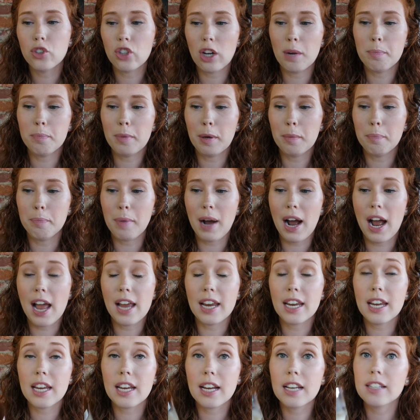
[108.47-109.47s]
jump on
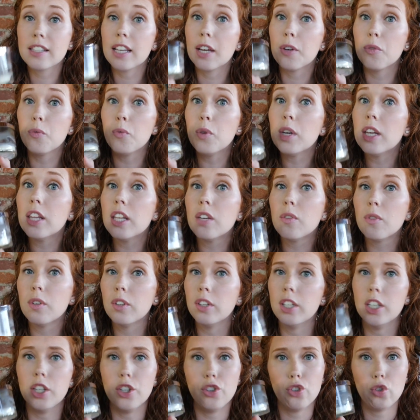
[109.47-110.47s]
buying it because I really,
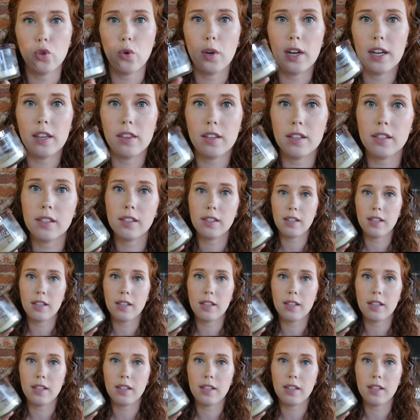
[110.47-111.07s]
really enjoyed this